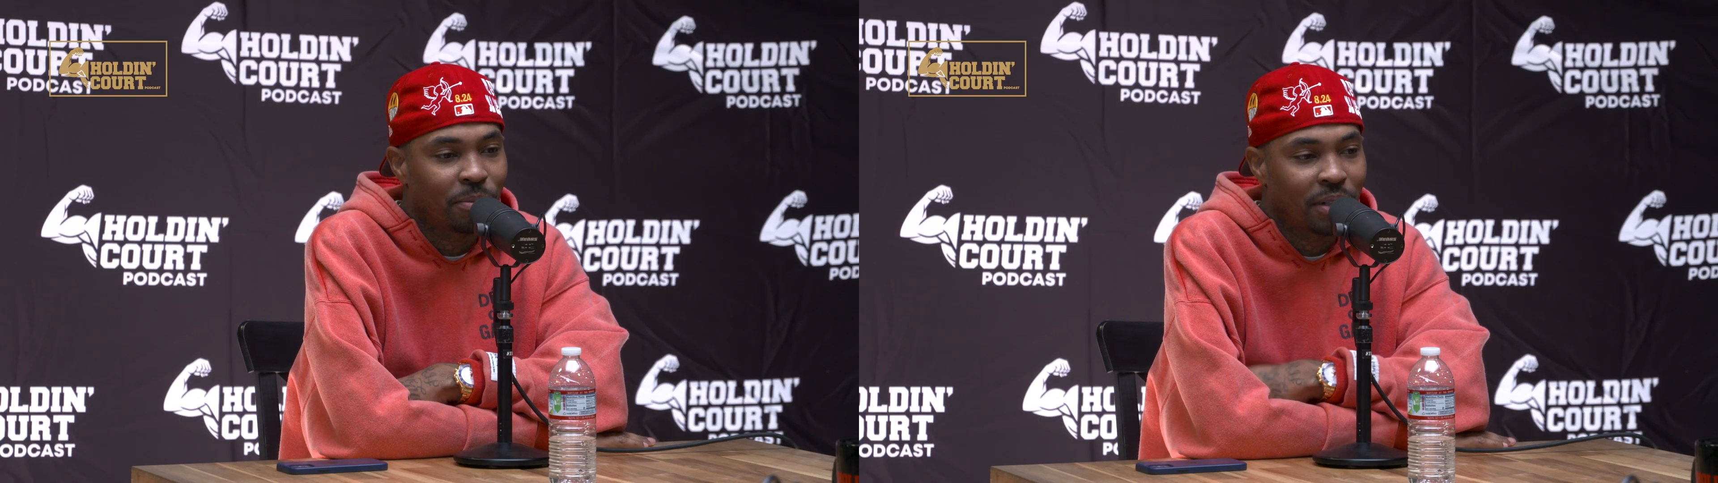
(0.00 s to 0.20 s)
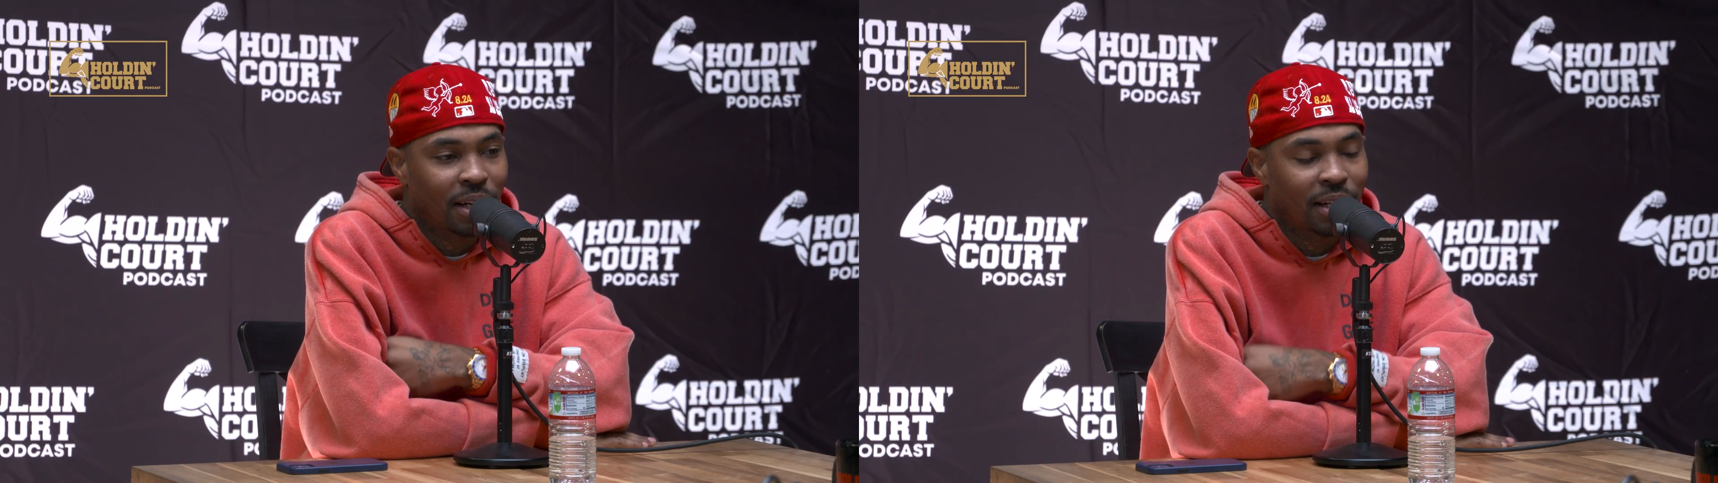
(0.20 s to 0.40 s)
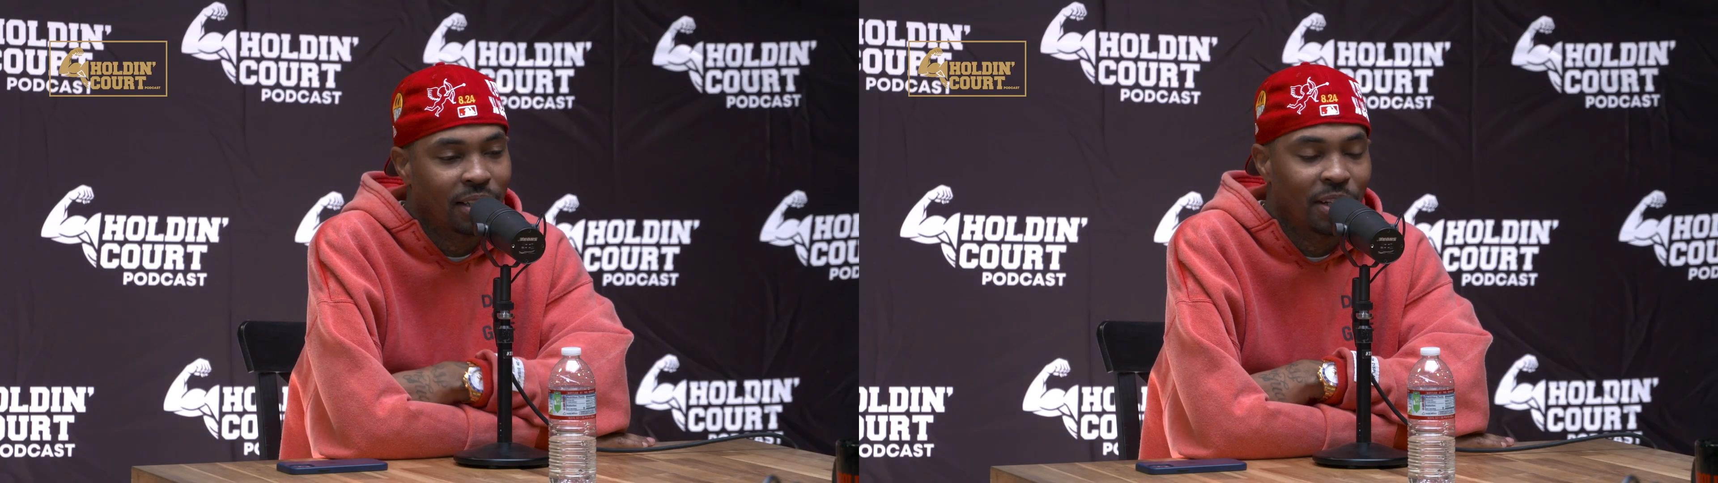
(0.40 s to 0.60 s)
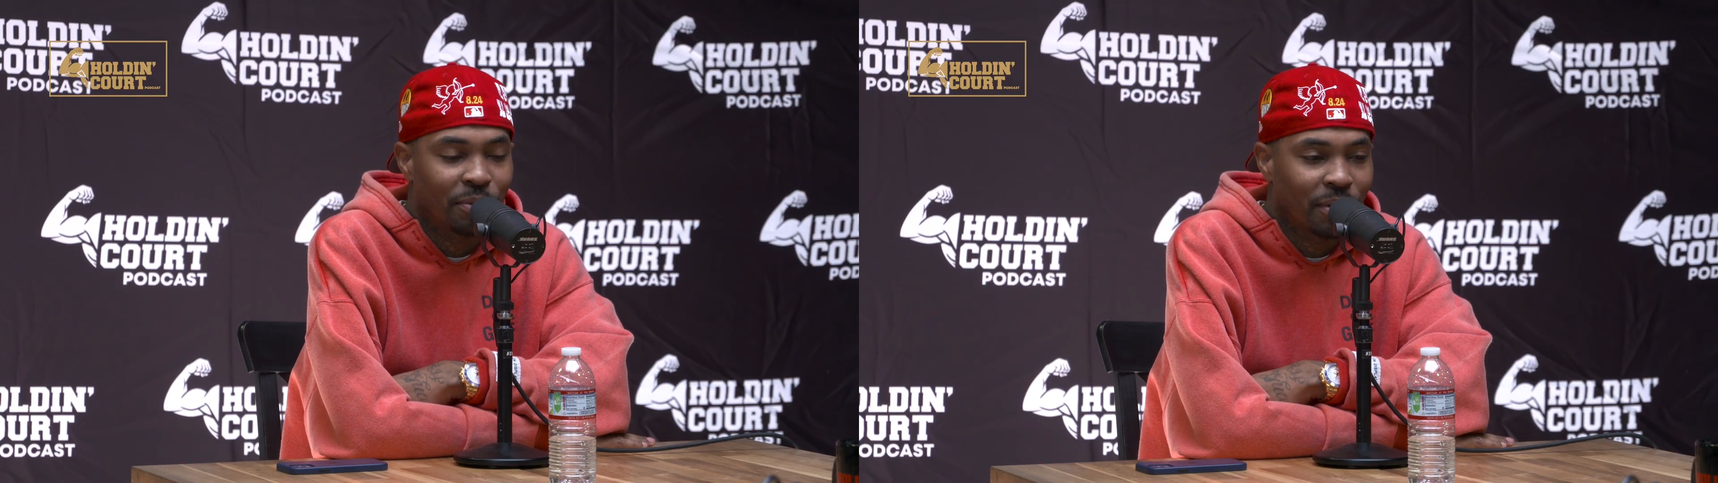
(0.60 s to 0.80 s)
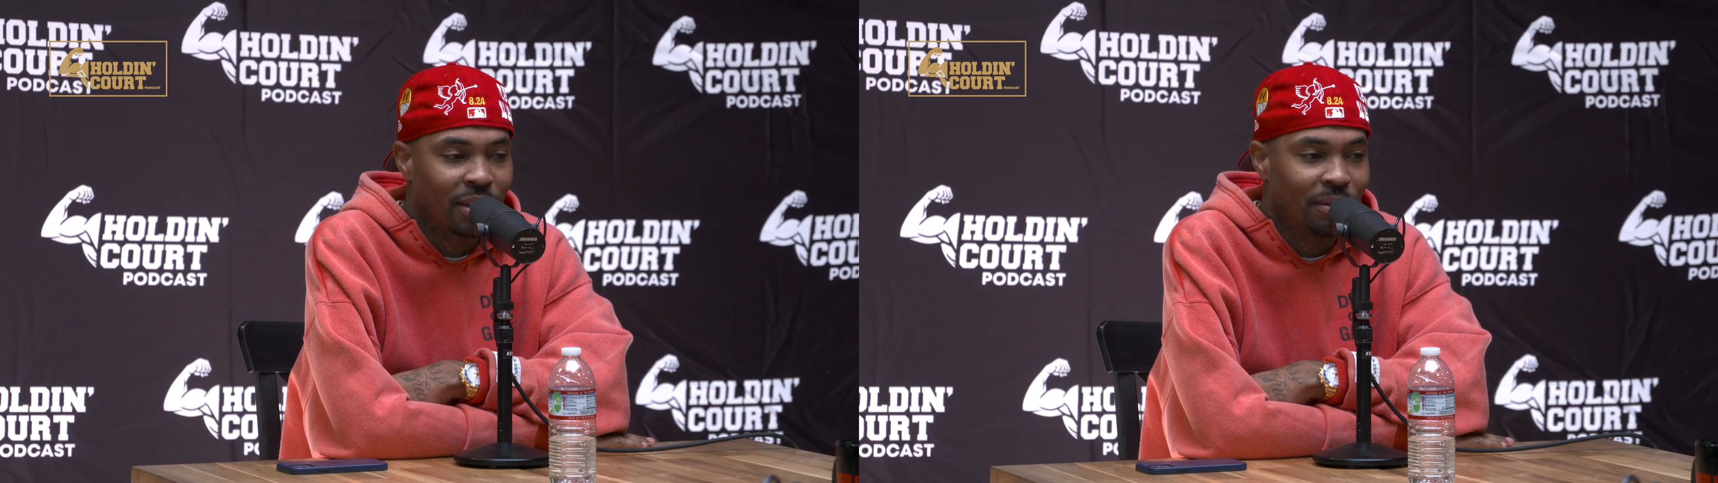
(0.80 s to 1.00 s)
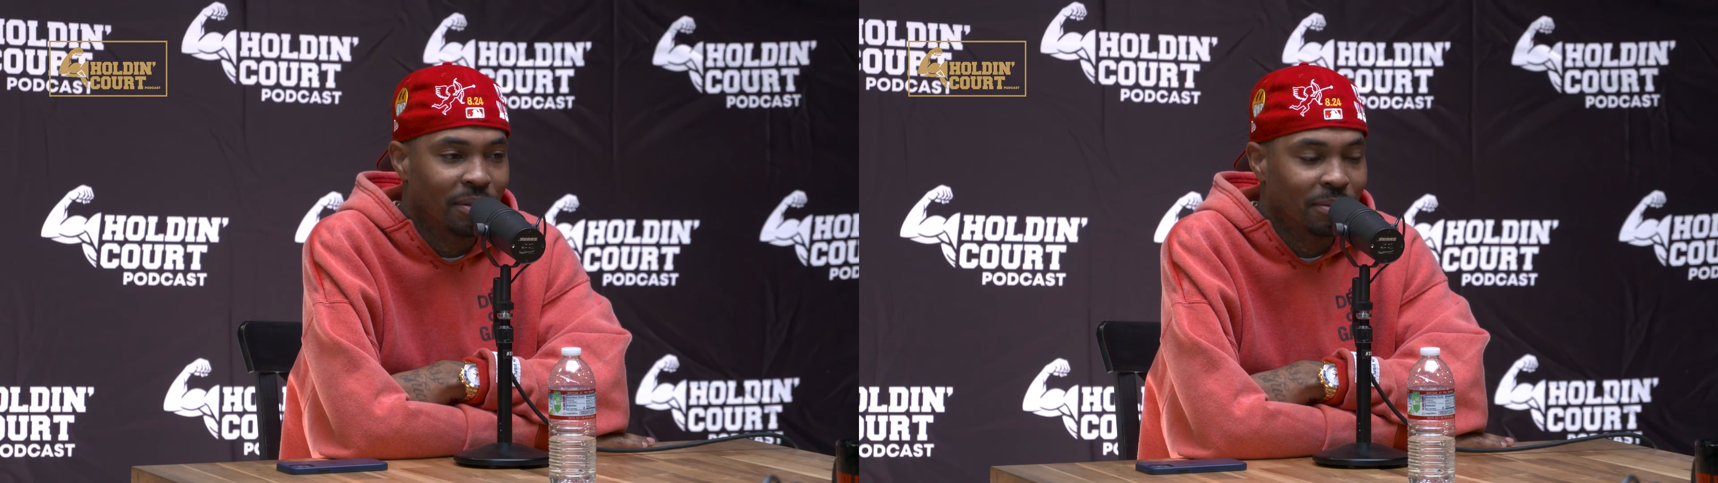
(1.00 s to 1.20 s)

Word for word: but I gotta get ready, you know what